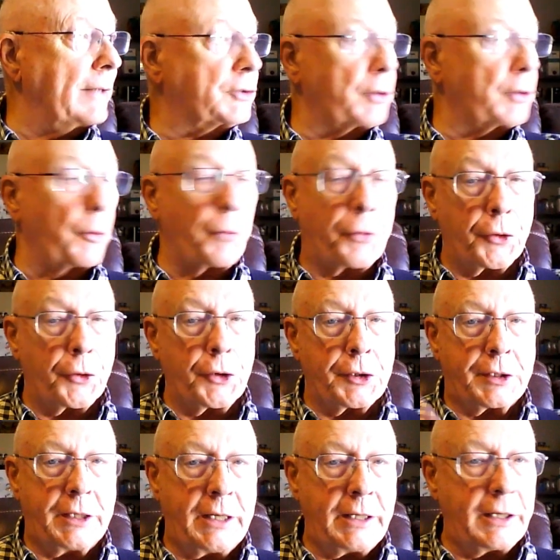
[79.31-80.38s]
So
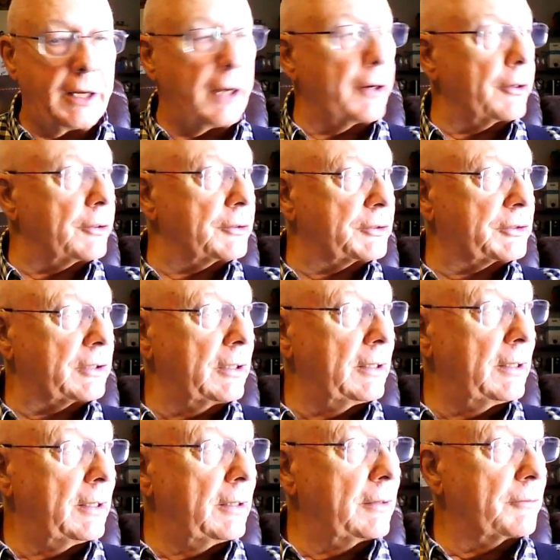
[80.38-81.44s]
13 years
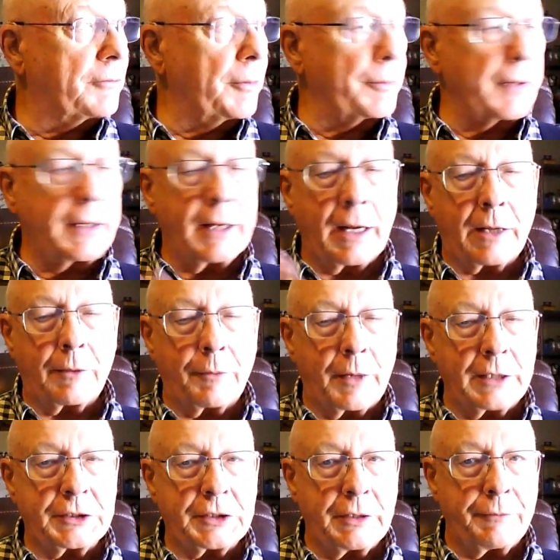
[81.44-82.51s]
from the
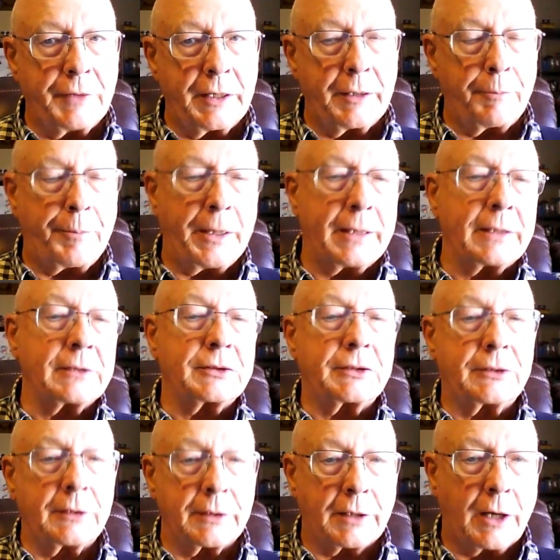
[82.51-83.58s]
Declaration of Independence
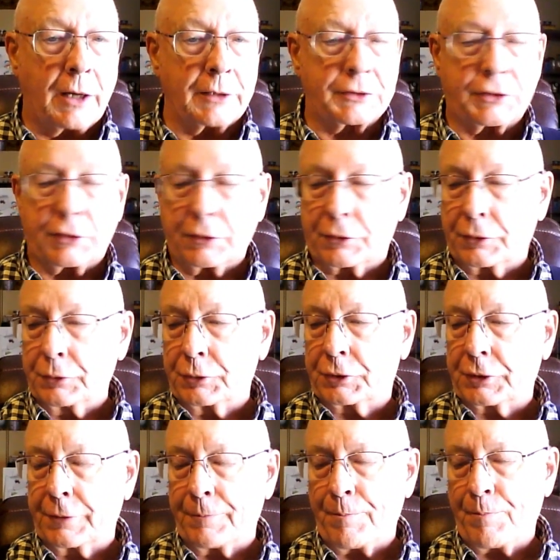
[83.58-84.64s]
to the
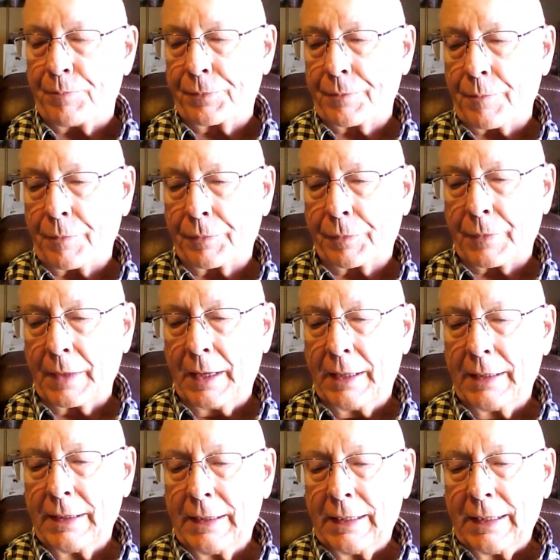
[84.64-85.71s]
Constitution.
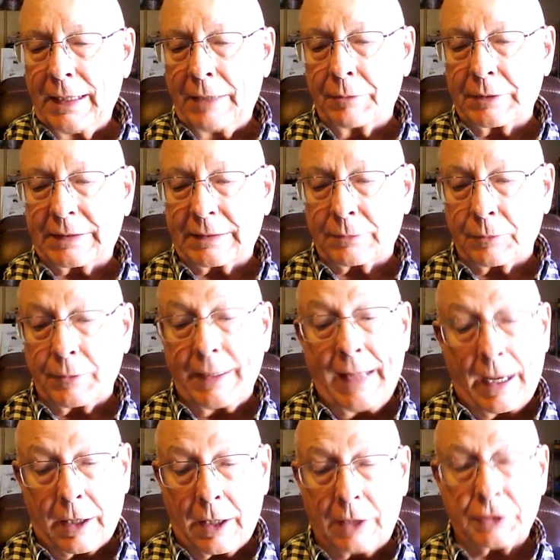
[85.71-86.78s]
It was when
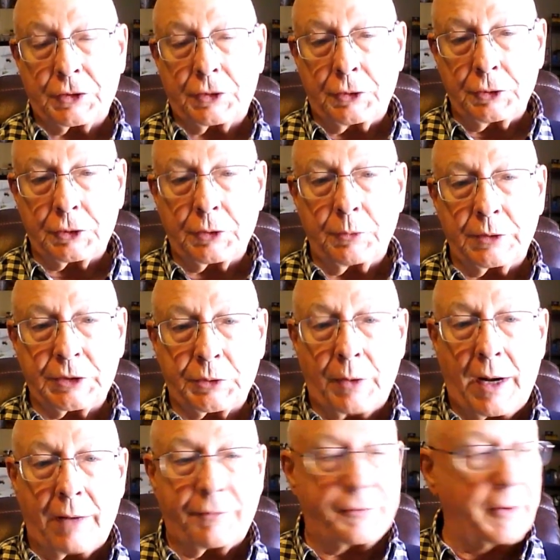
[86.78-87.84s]
that Constitution was
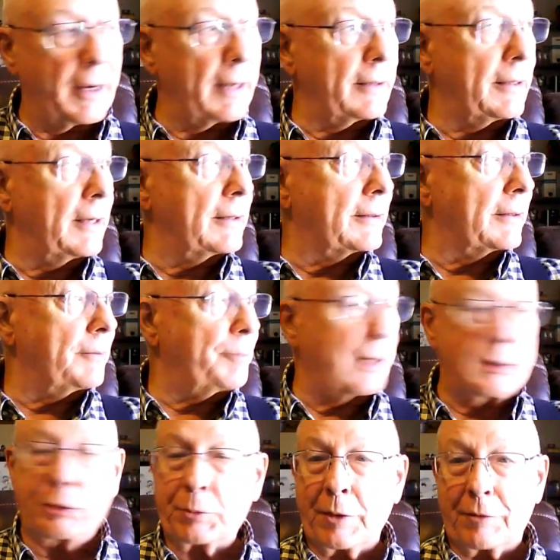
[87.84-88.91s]
ratified that
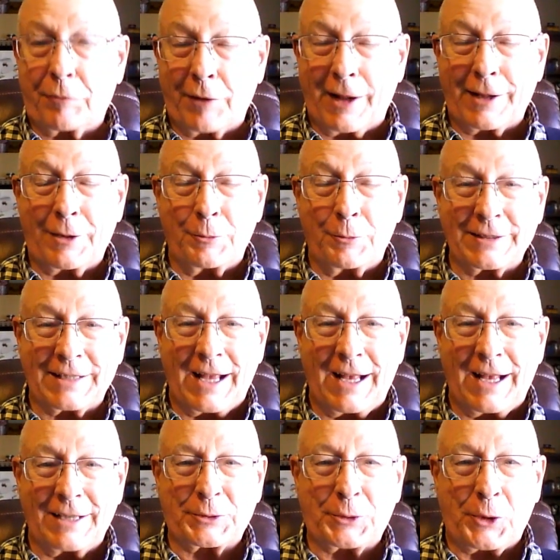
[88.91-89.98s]
Benjamin Franklin was
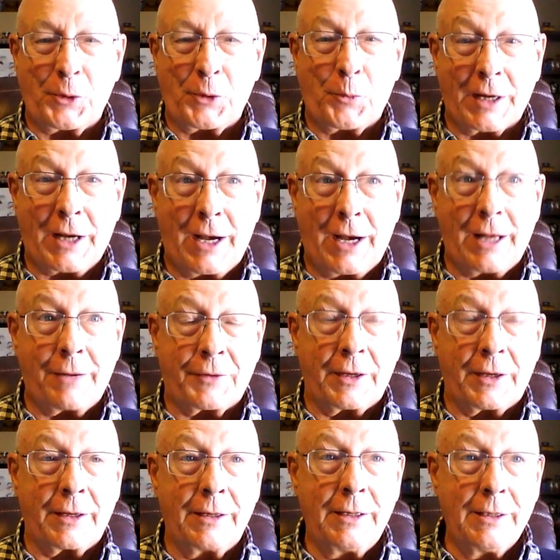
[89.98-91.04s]
asked, what kind of
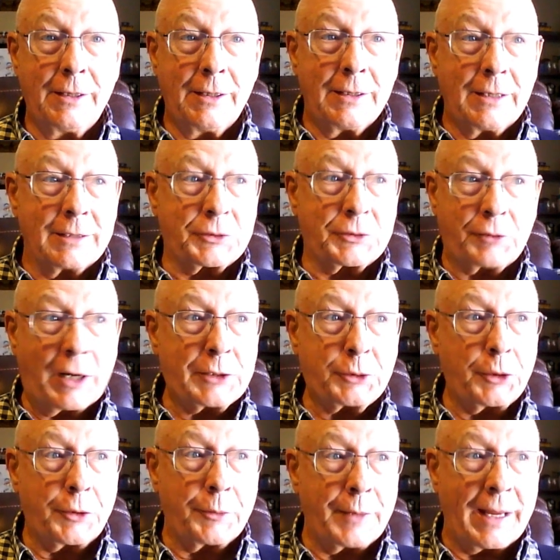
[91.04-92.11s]
a structure
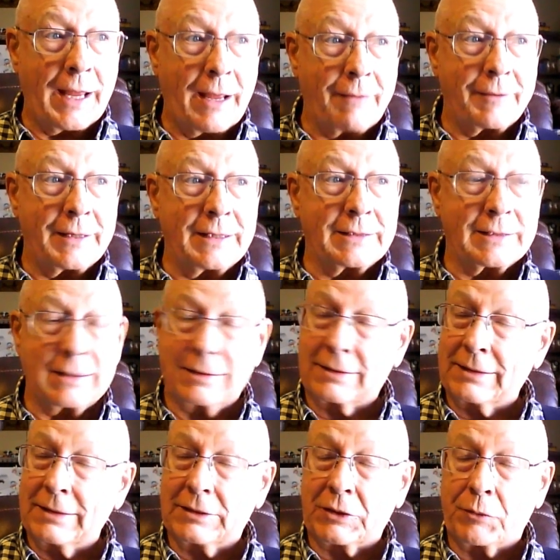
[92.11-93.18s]
do we have? And he says,
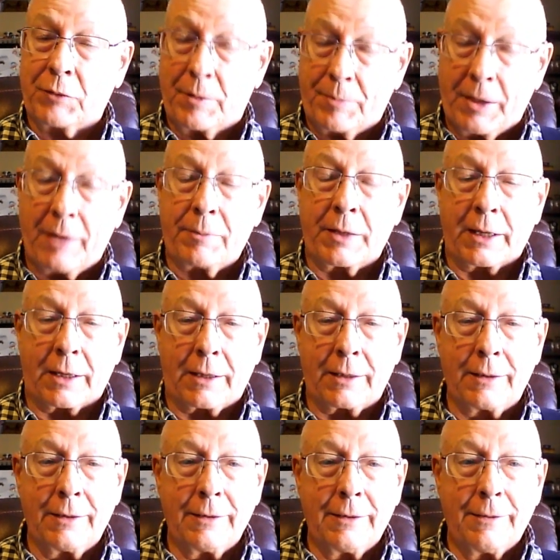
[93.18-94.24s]
it's a republic
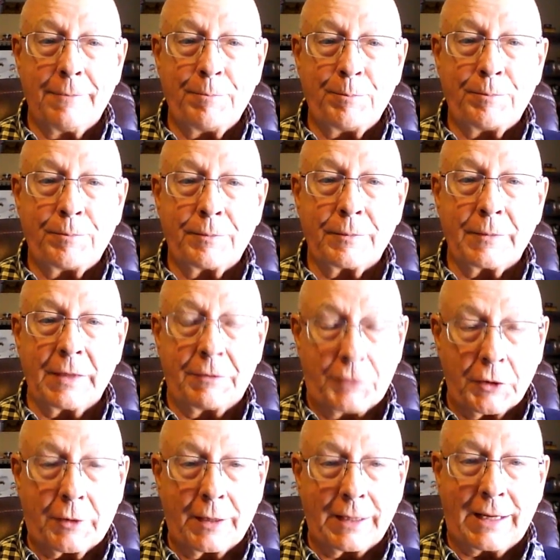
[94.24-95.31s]
if
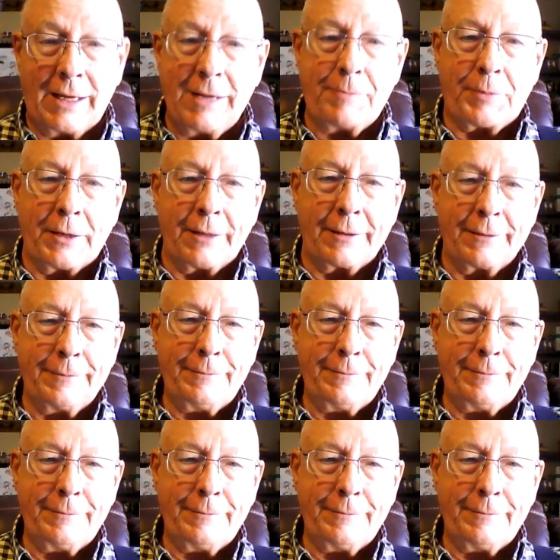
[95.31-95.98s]
you can keep it.